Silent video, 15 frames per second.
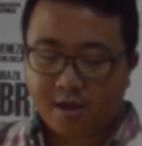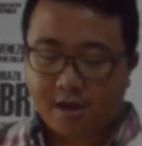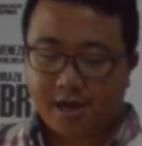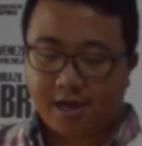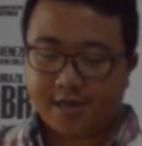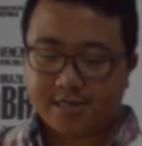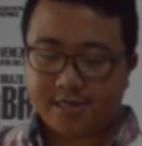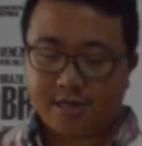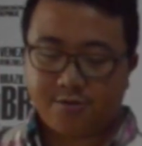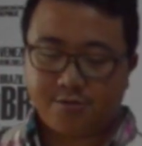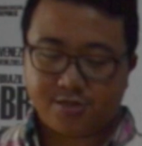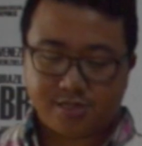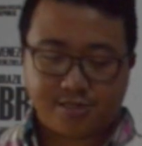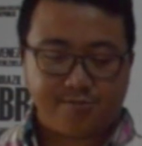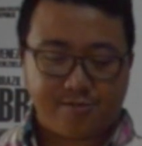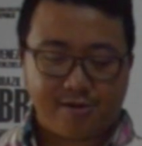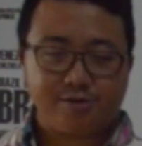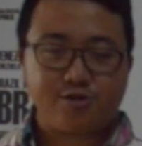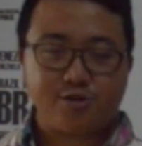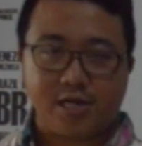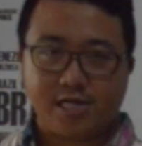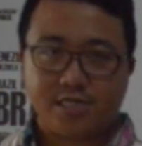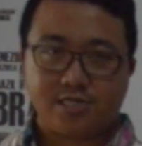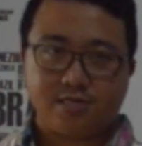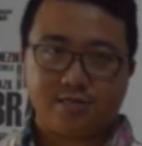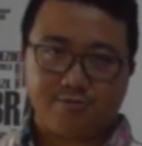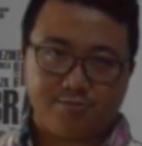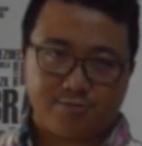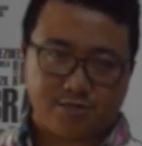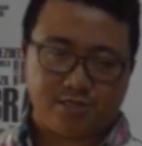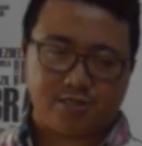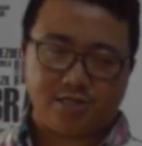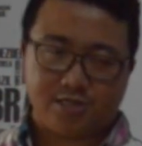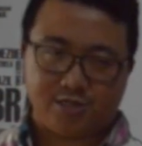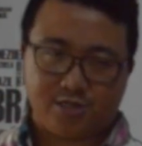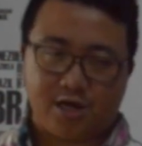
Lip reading: and which is which is a